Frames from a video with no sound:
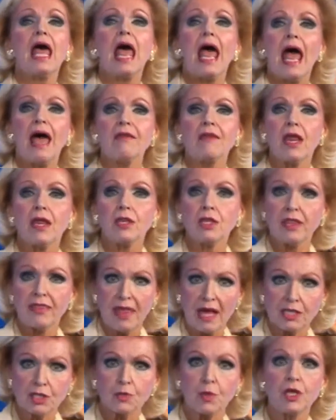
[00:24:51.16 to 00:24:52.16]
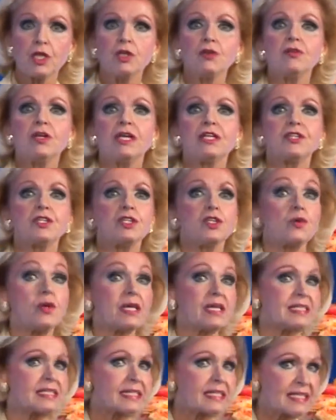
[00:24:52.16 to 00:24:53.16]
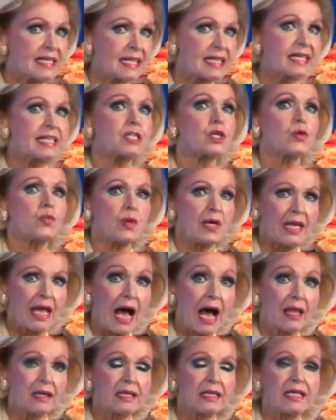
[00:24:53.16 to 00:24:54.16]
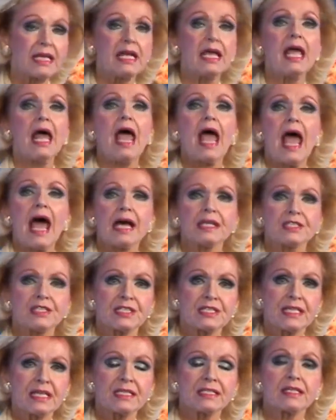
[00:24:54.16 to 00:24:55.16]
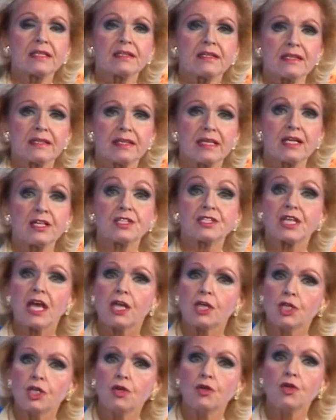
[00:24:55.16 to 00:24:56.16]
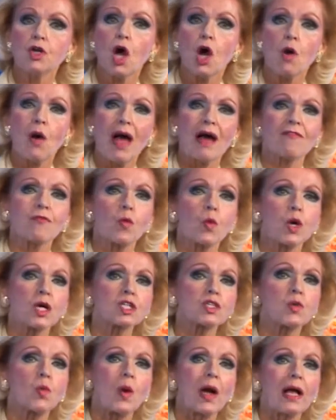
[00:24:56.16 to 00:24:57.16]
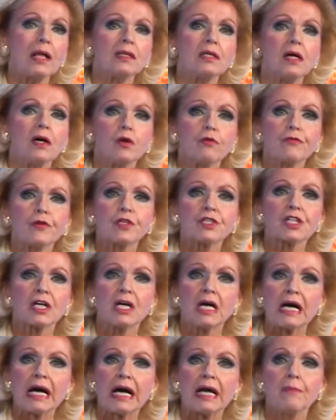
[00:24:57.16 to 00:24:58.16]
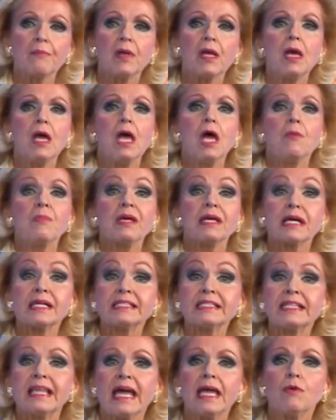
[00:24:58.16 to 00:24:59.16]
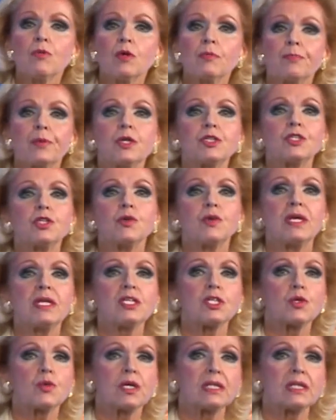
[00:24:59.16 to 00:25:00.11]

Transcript: And that's what you need to do is stick to reality and stick to the things that you know have worked well over time because they will put you into a